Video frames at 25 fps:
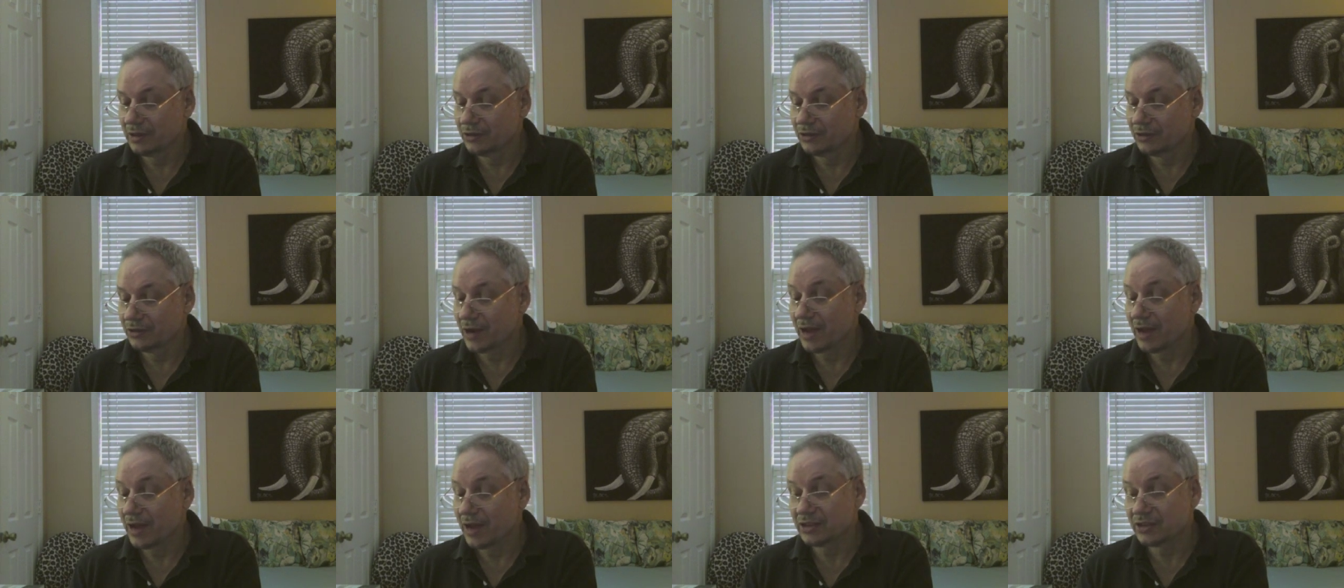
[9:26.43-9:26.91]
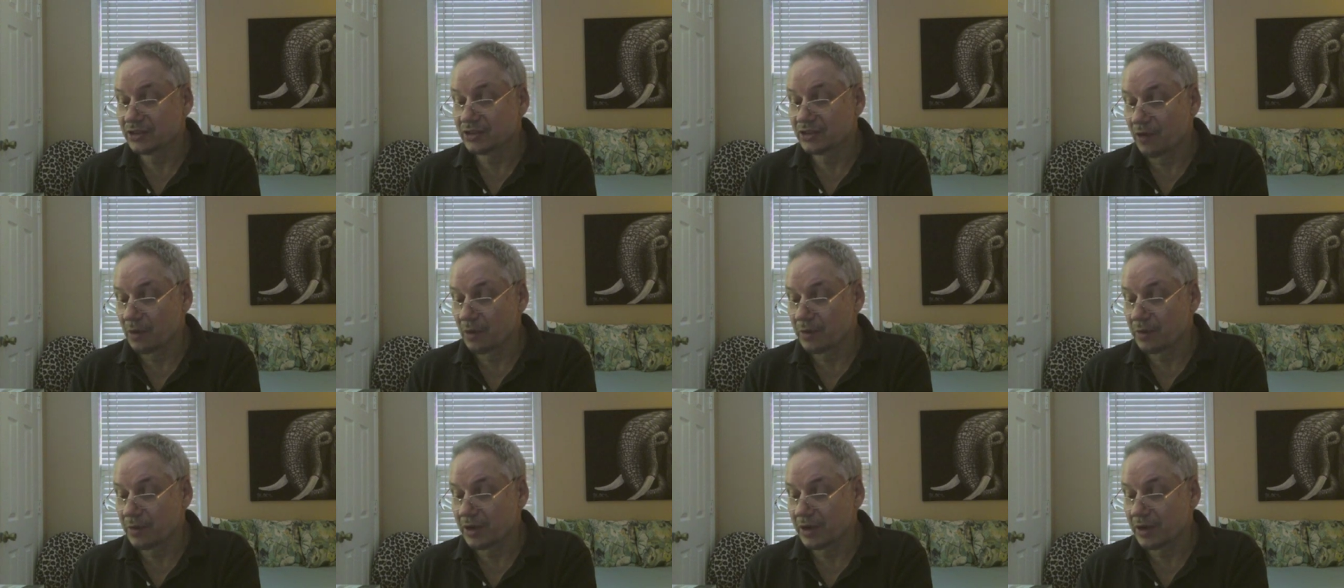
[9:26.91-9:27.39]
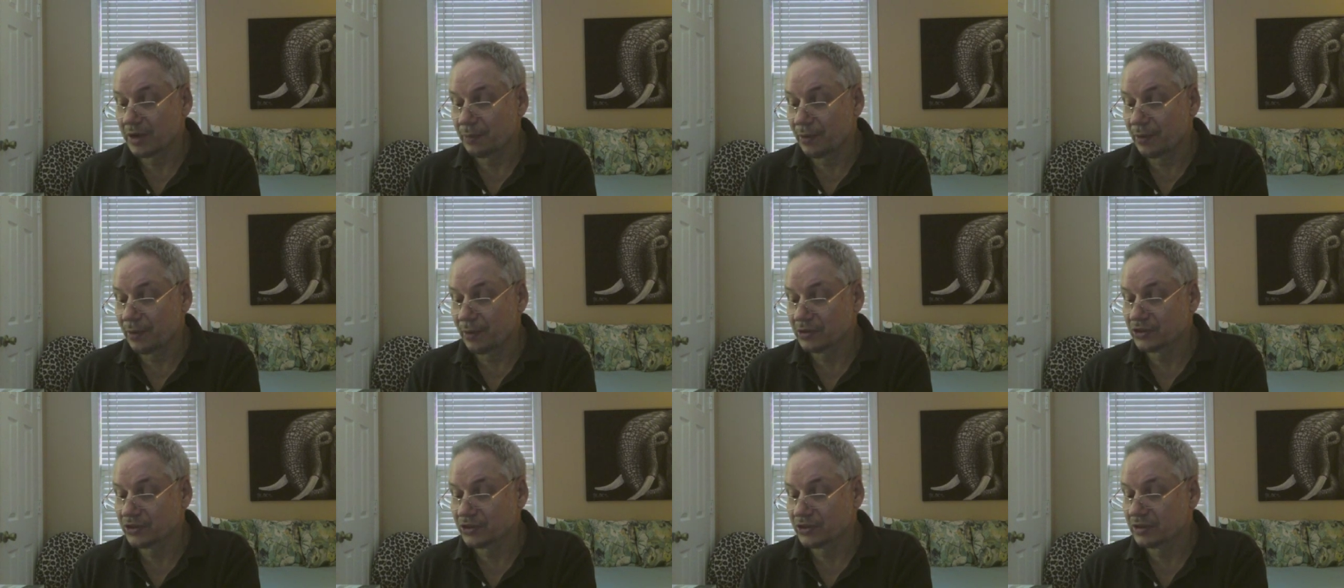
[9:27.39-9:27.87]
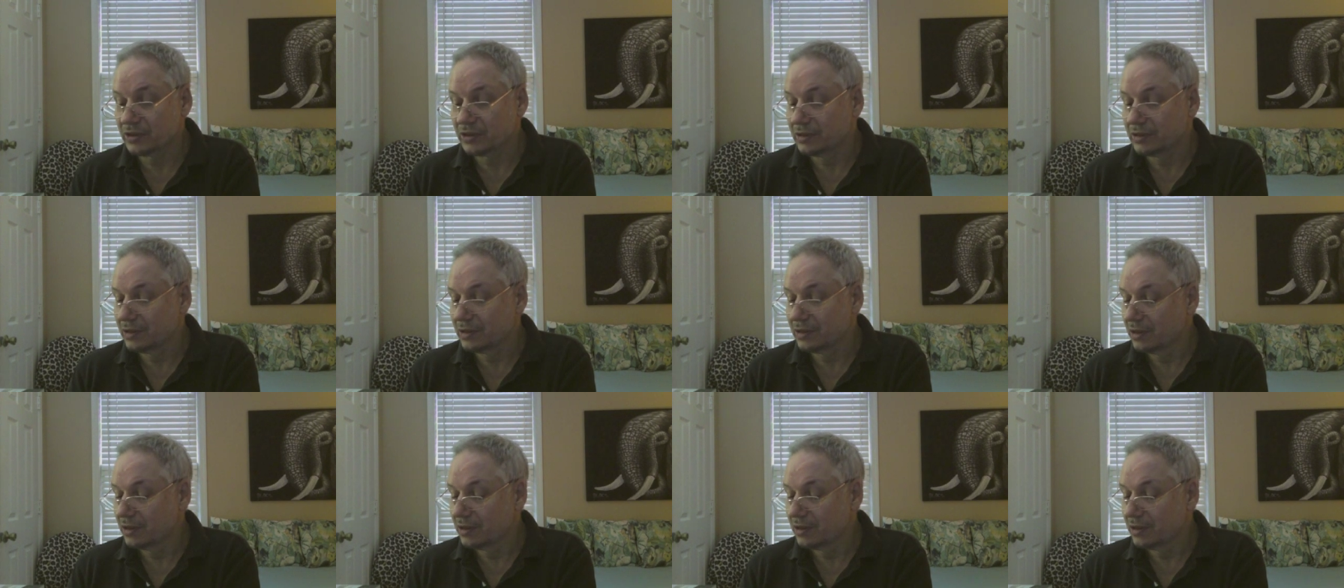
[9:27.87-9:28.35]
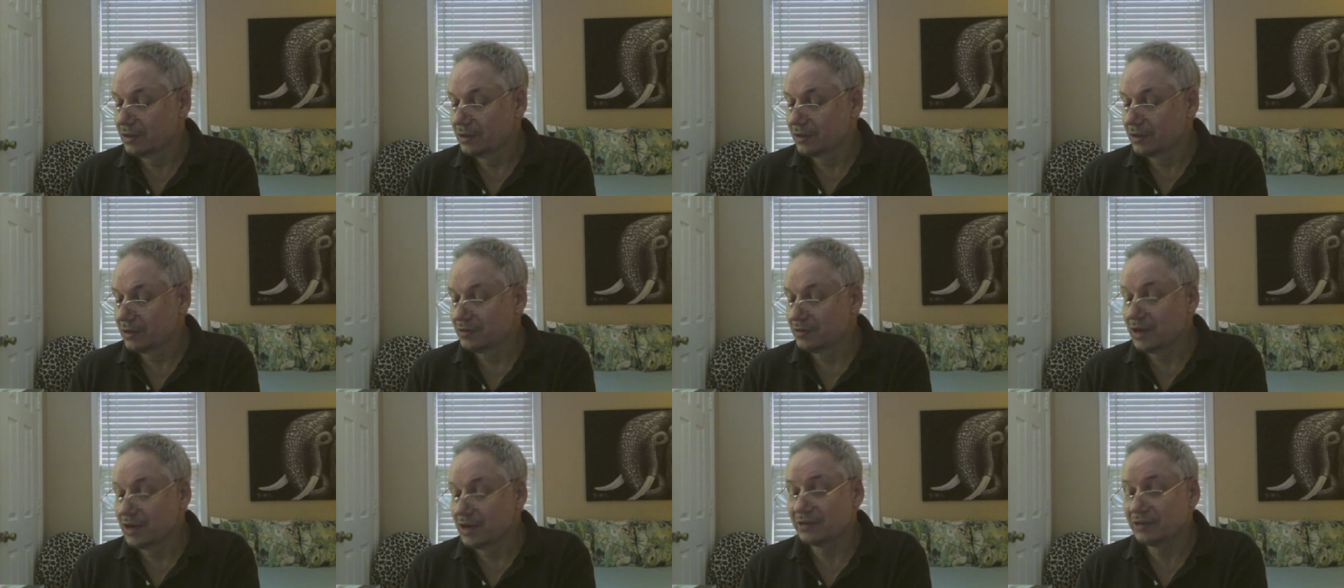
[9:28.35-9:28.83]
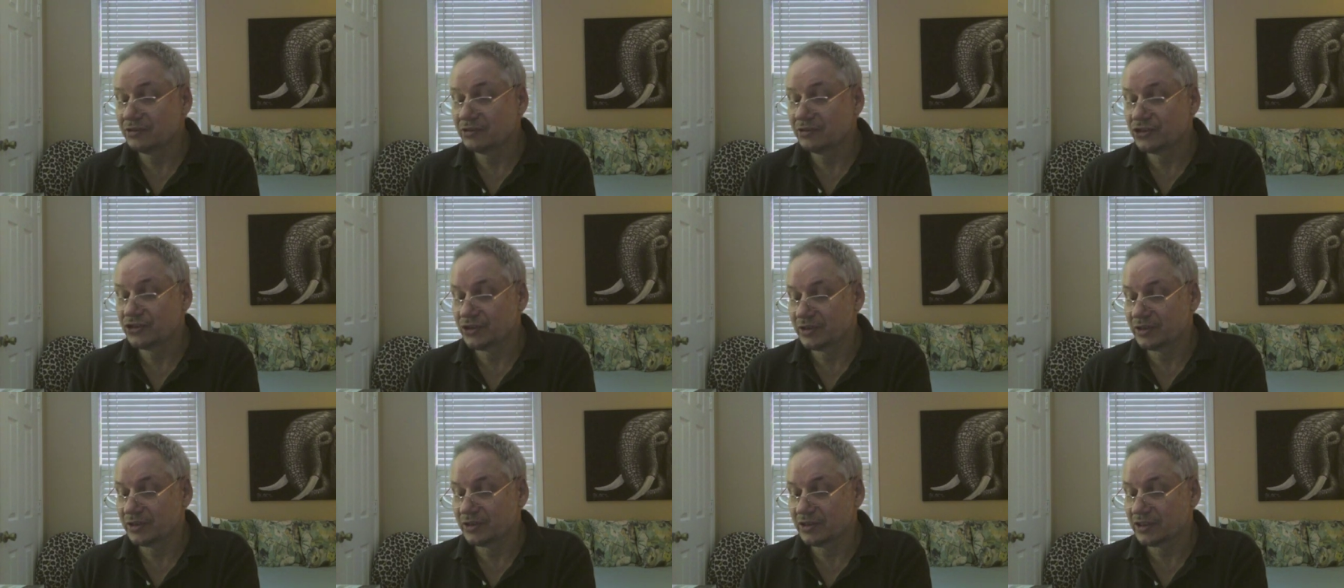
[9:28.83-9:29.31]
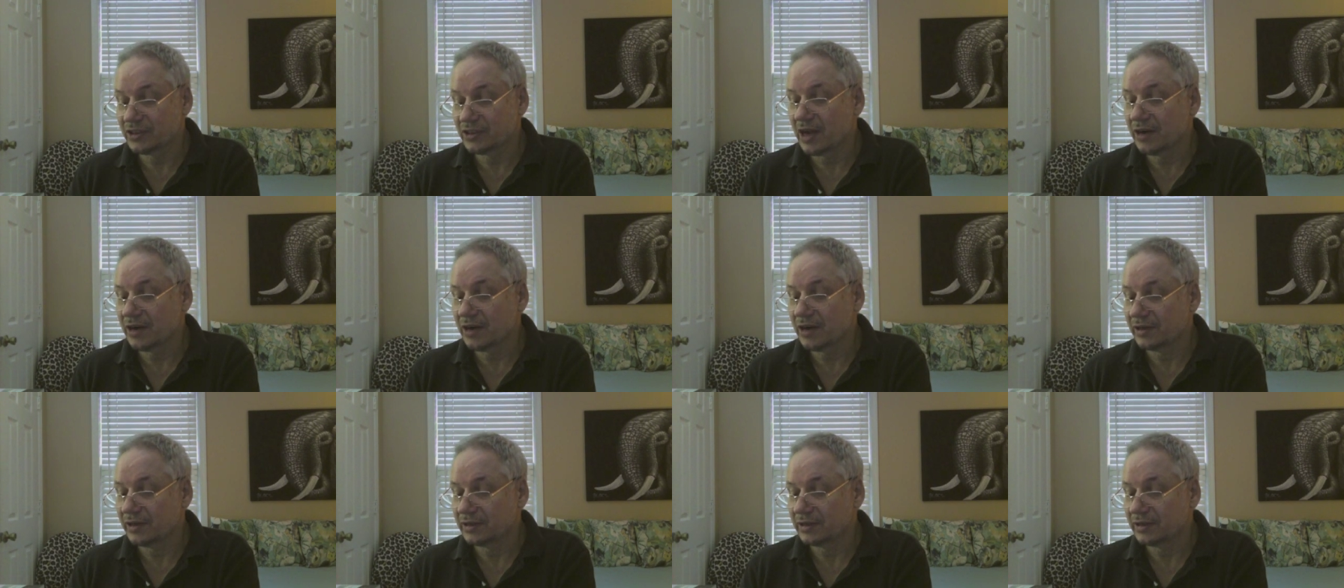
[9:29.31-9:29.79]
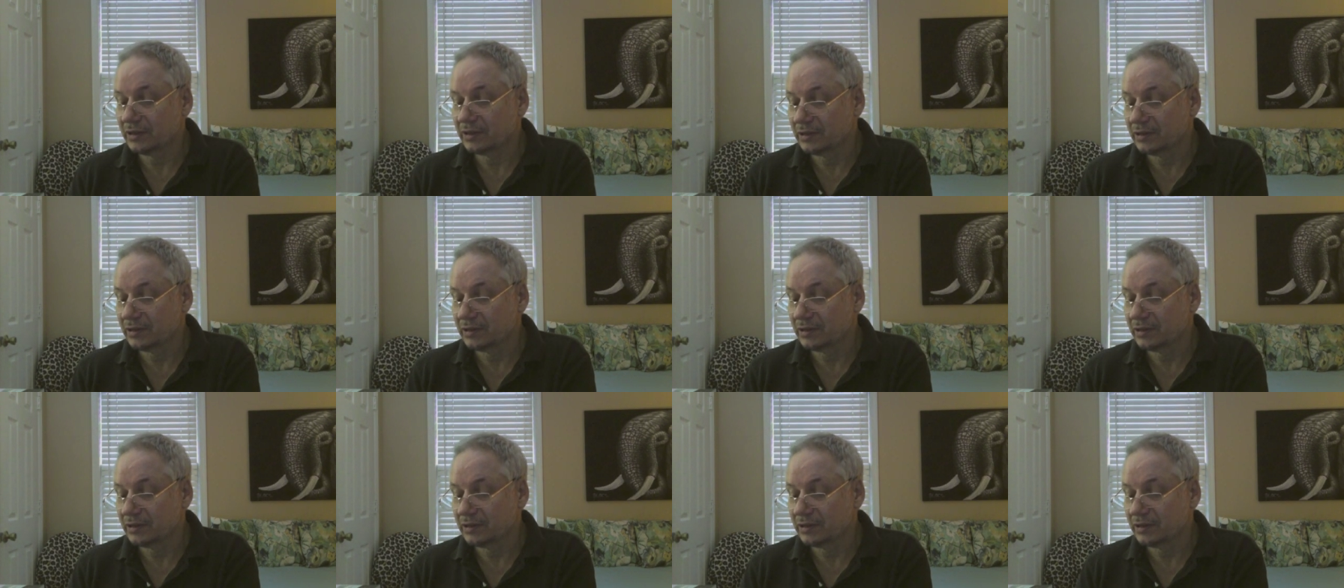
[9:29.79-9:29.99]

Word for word: transforming a person, none should desire it.